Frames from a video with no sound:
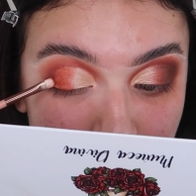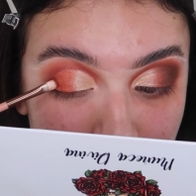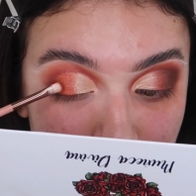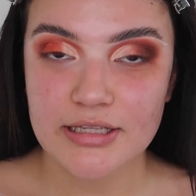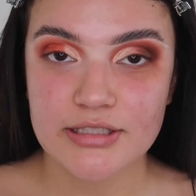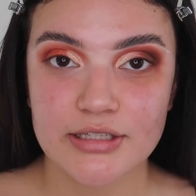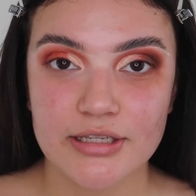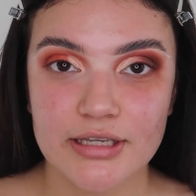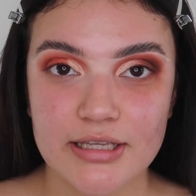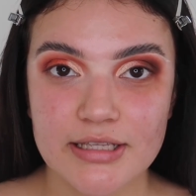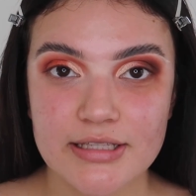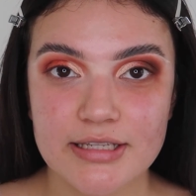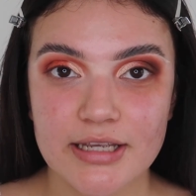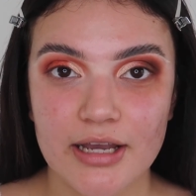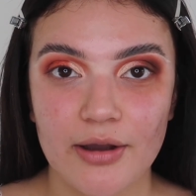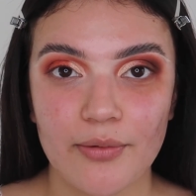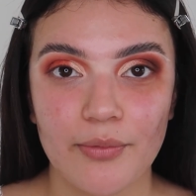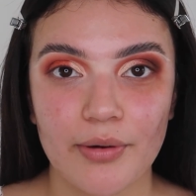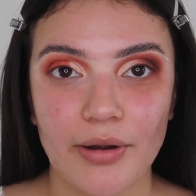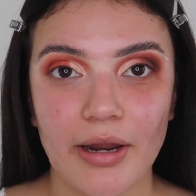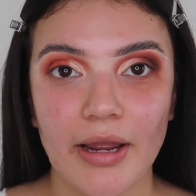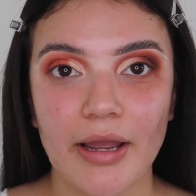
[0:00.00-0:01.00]
As you can
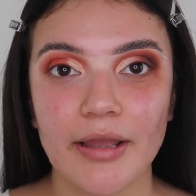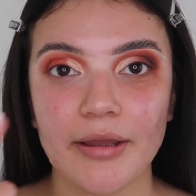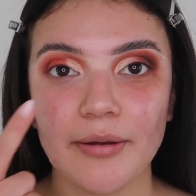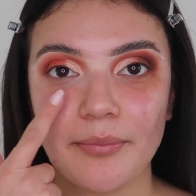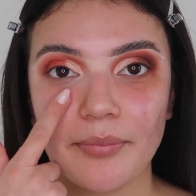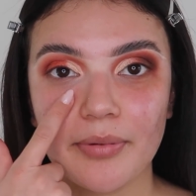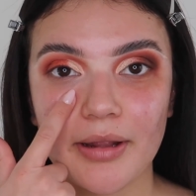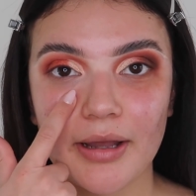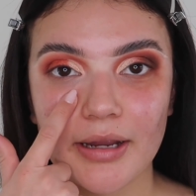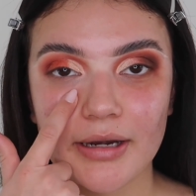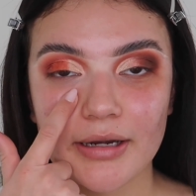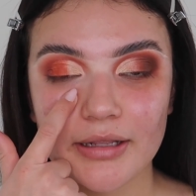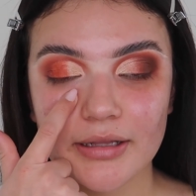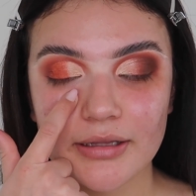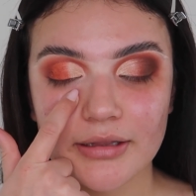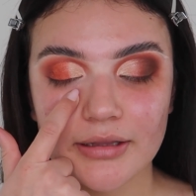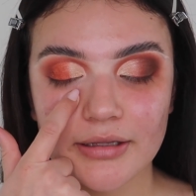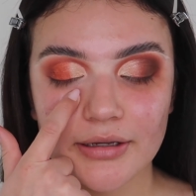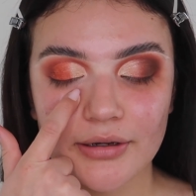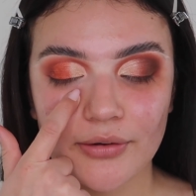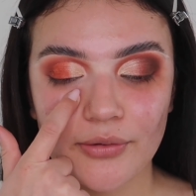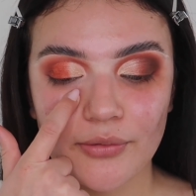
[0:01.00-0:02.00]
tell, where I applied
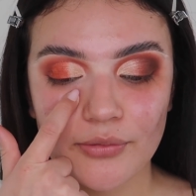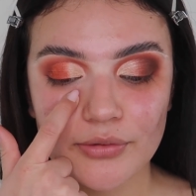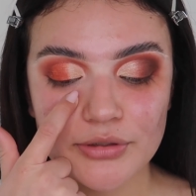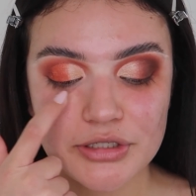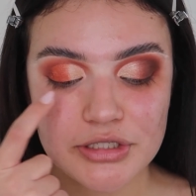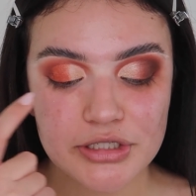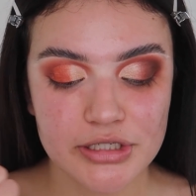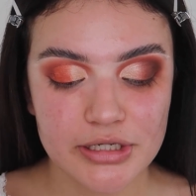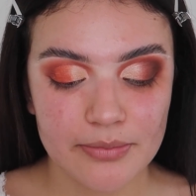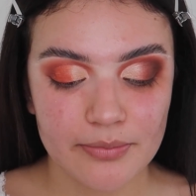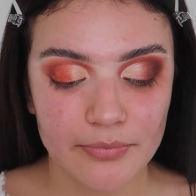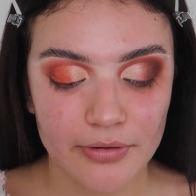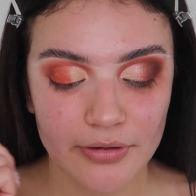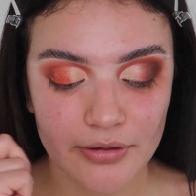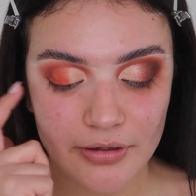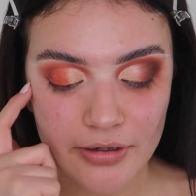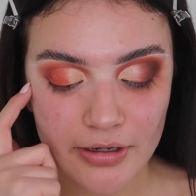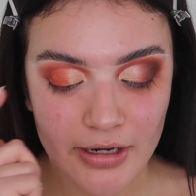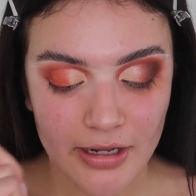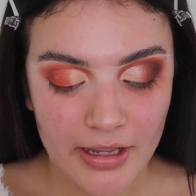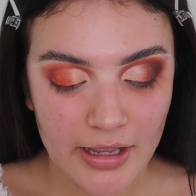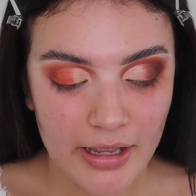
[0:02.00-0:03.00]
the gold
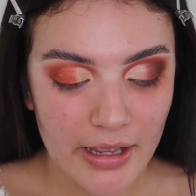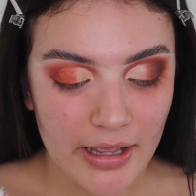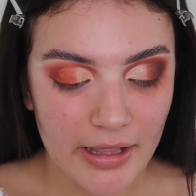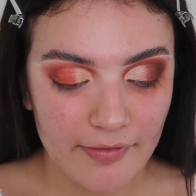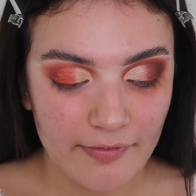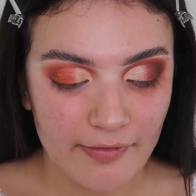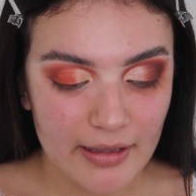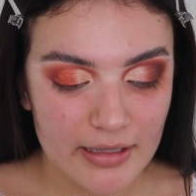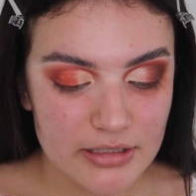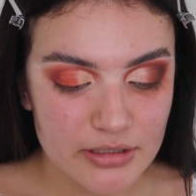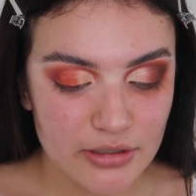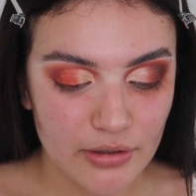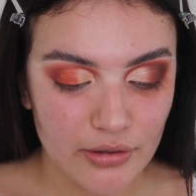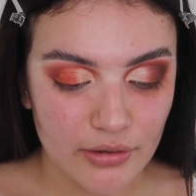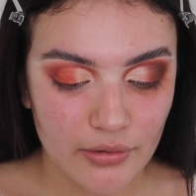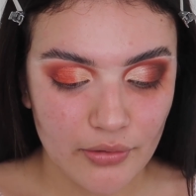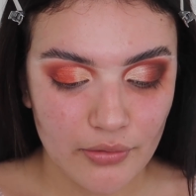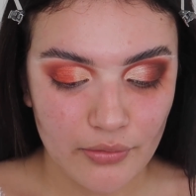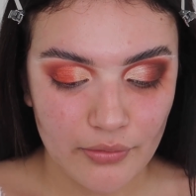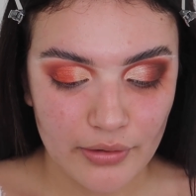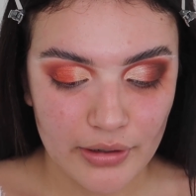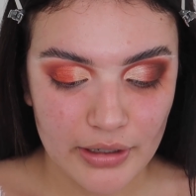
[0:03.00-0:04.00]
shimmer and that
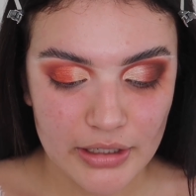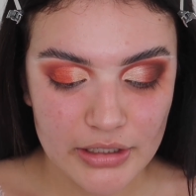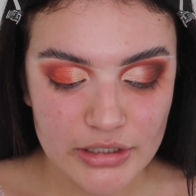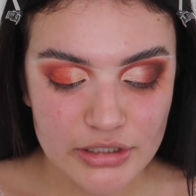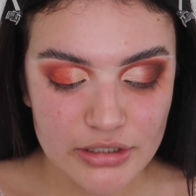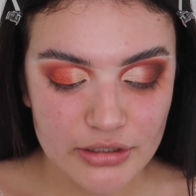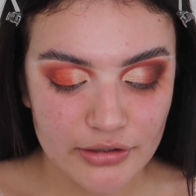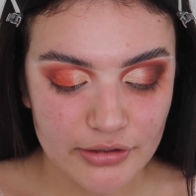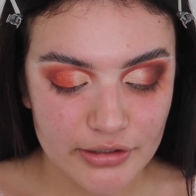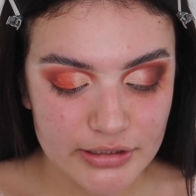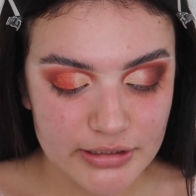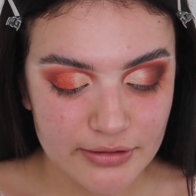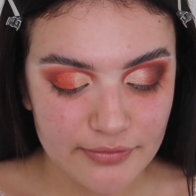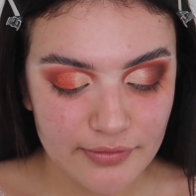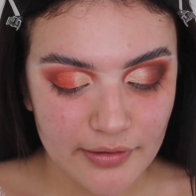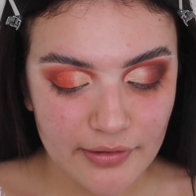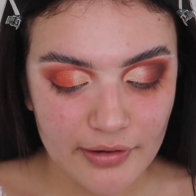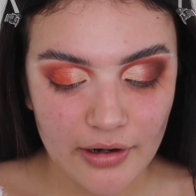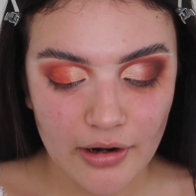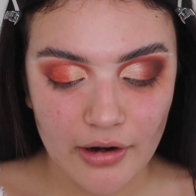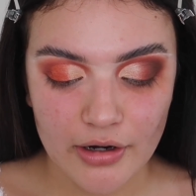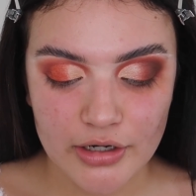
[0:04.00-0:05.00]
dark orange, there's a
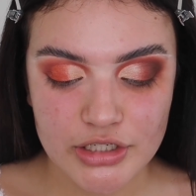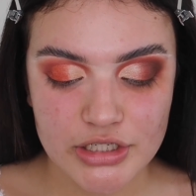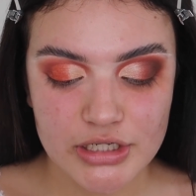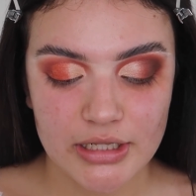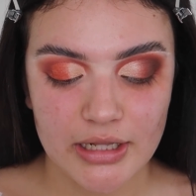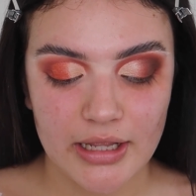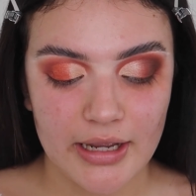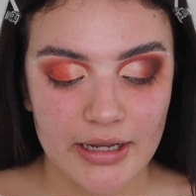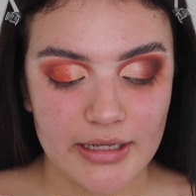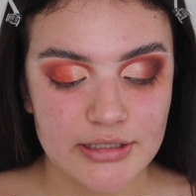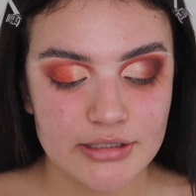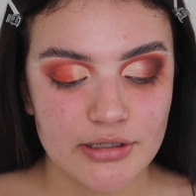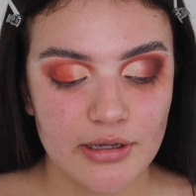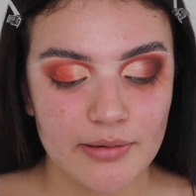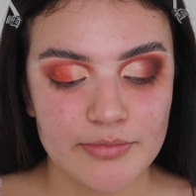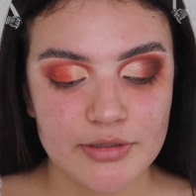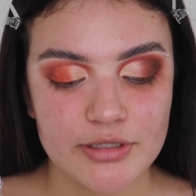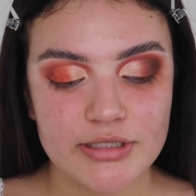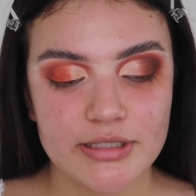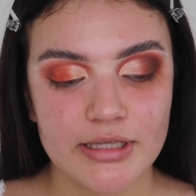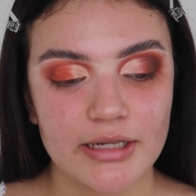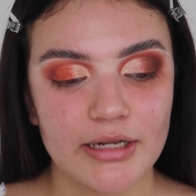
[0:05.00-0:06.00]
very harsh line, so
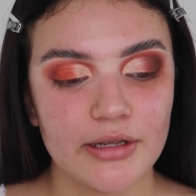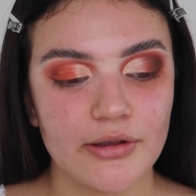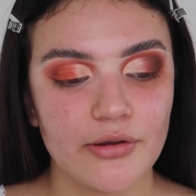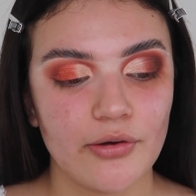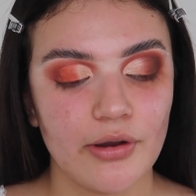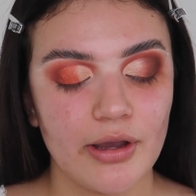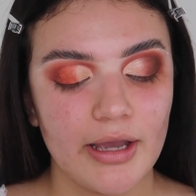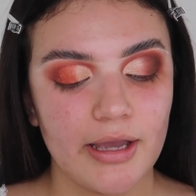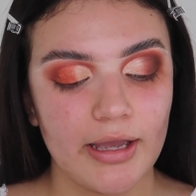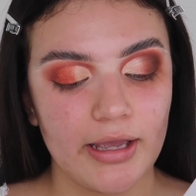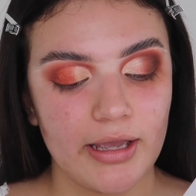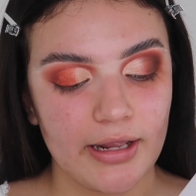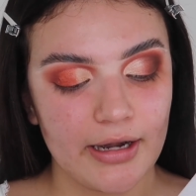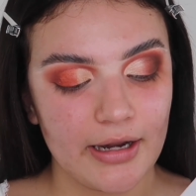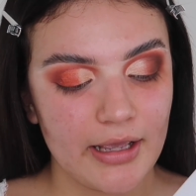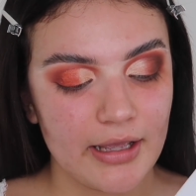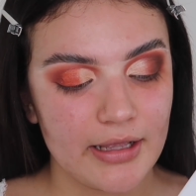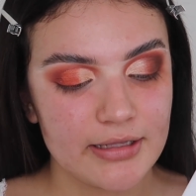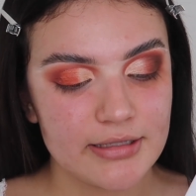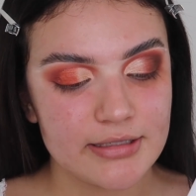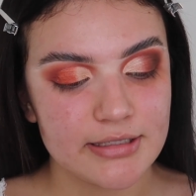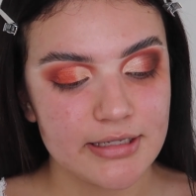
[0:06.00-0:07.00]
I'm just gonna go ahead
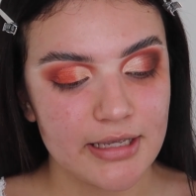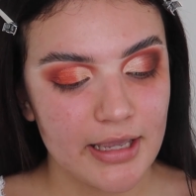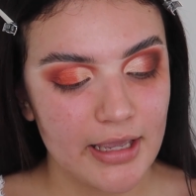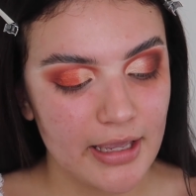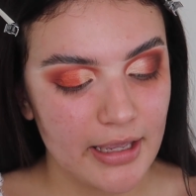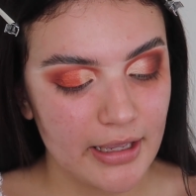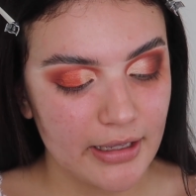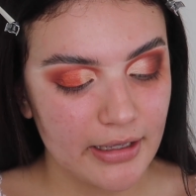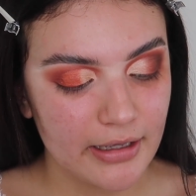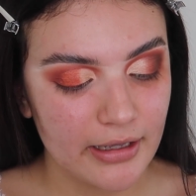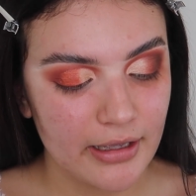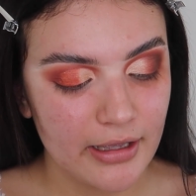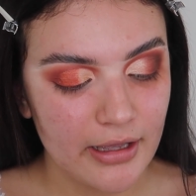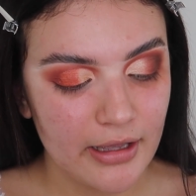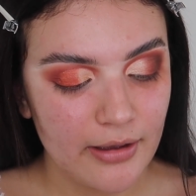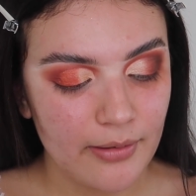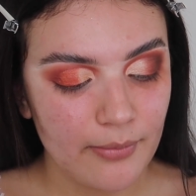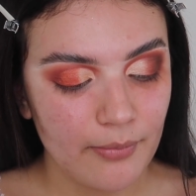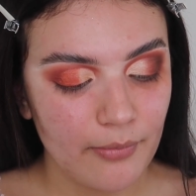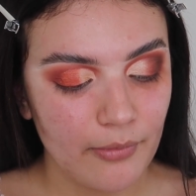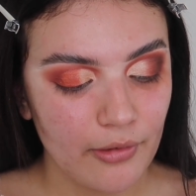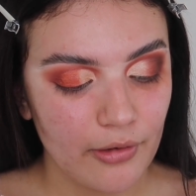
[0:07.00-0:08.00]
and take
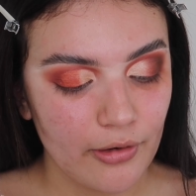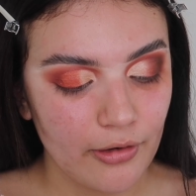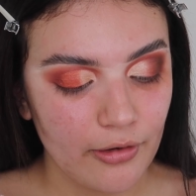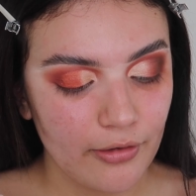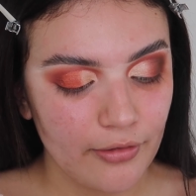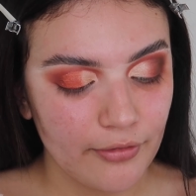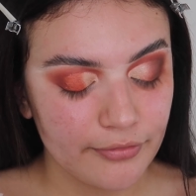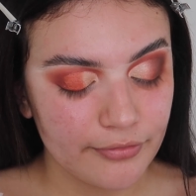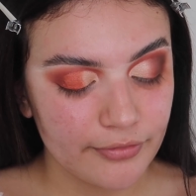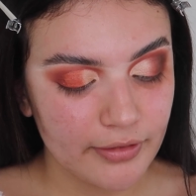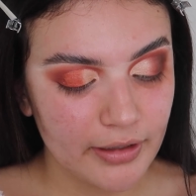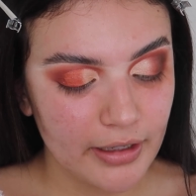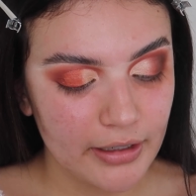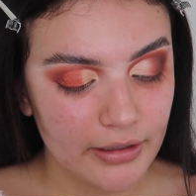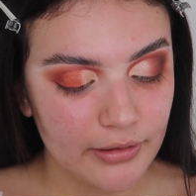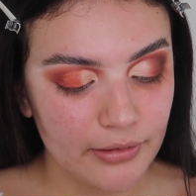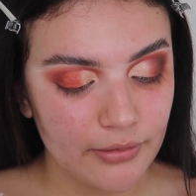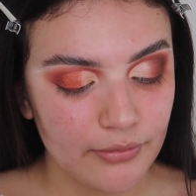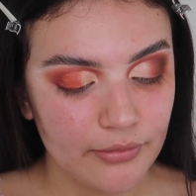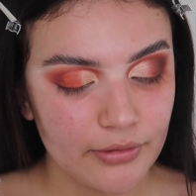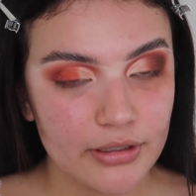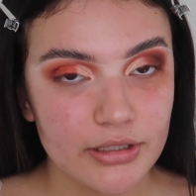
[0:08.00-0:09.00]
more of that
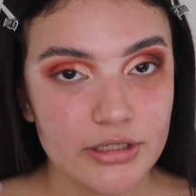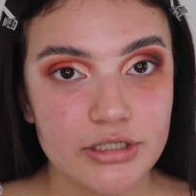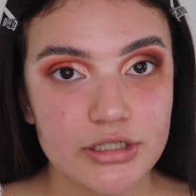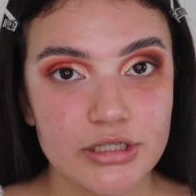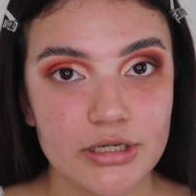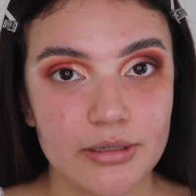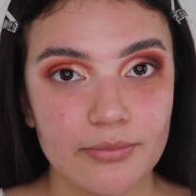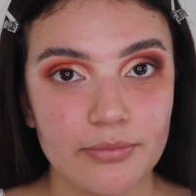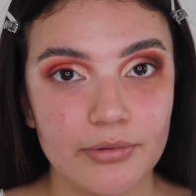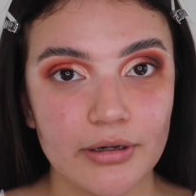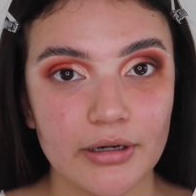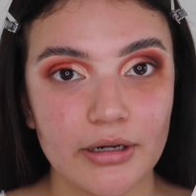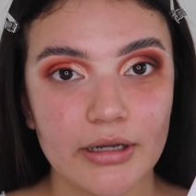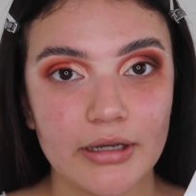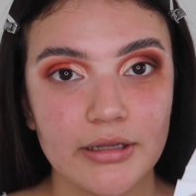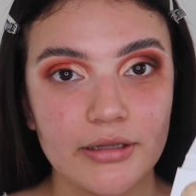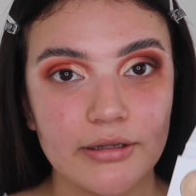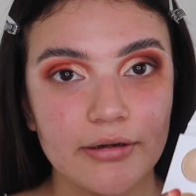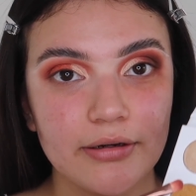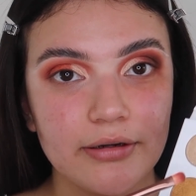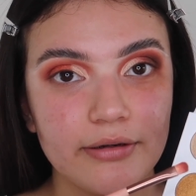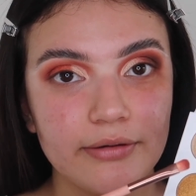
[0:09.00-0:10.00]
nude shimmer
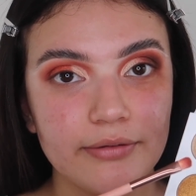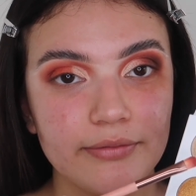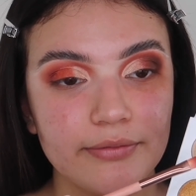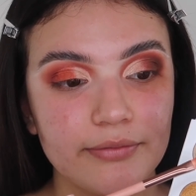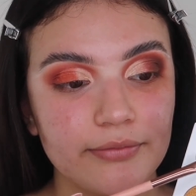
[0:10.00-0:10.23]
color.